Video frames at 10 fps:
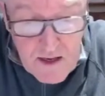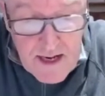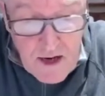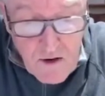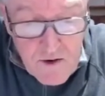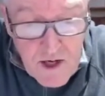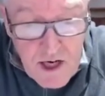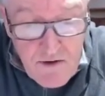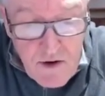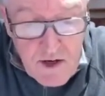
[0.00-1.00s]
Now, the
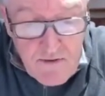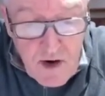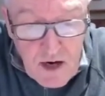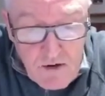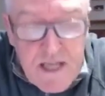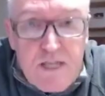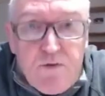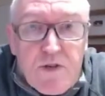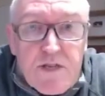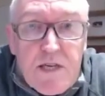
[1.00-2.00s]
coronavirus, as
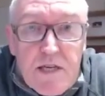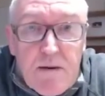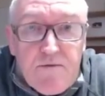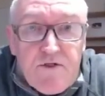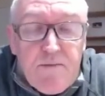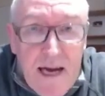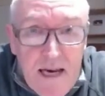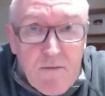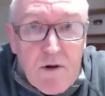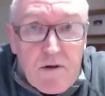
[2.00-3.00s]
we'll see, comes from
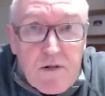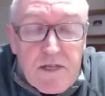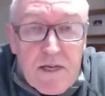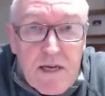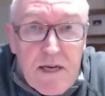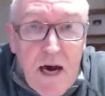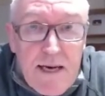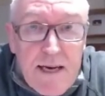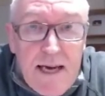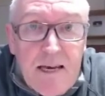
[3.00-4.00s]
animals.
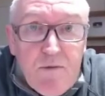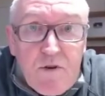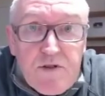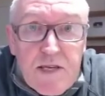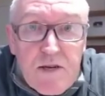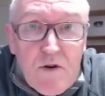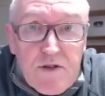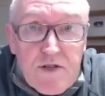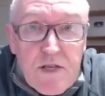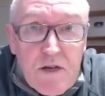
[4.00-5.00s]
And in animals, it
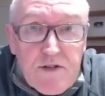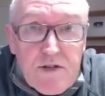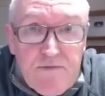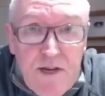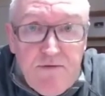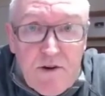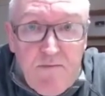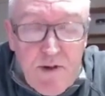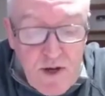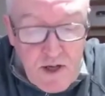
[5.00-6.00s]
causes a lot of
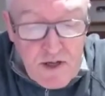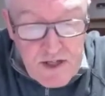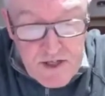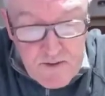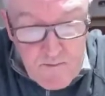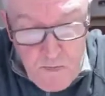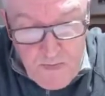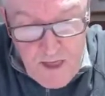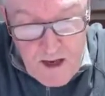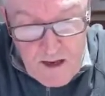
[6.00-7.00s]
different pathologies.
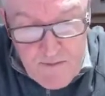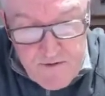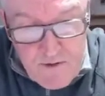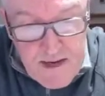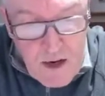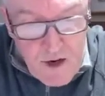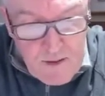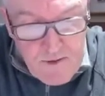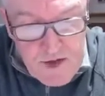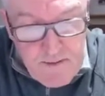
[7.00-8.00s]
But from now on,
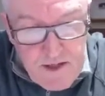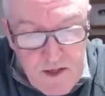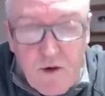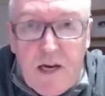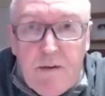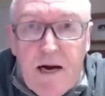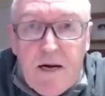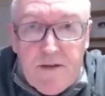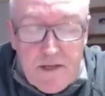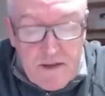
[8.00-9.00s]
I'm just going to be talking
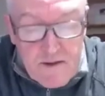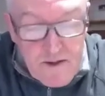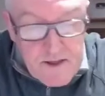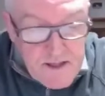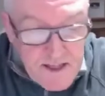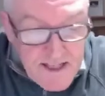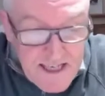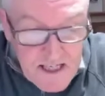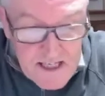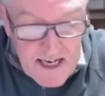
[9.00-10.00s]
about the
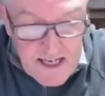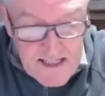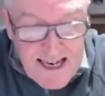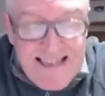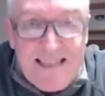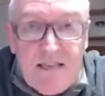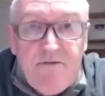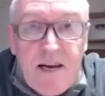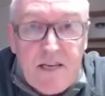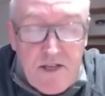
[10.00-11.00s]
disease states as it
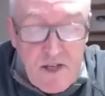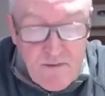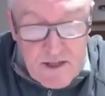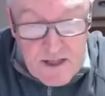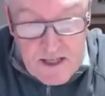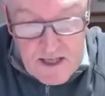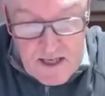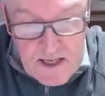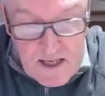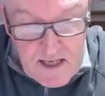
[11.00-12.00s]
affects humans.
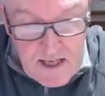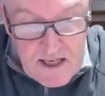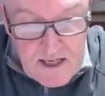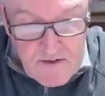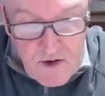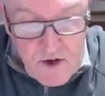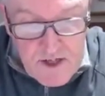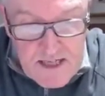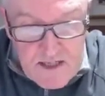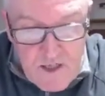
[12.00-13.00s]
And of
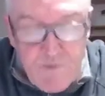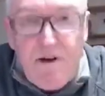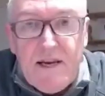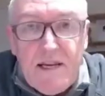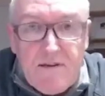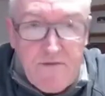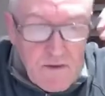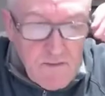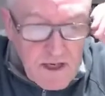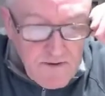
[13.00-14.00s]
course, as it's spreading
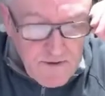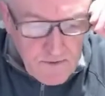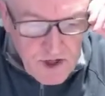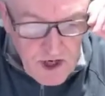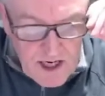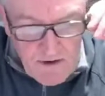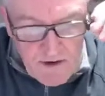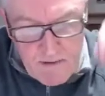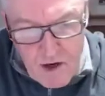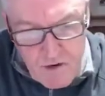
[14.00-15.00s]
from China
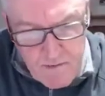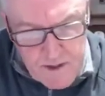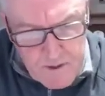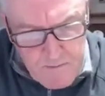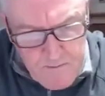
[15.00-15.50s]
at the moment.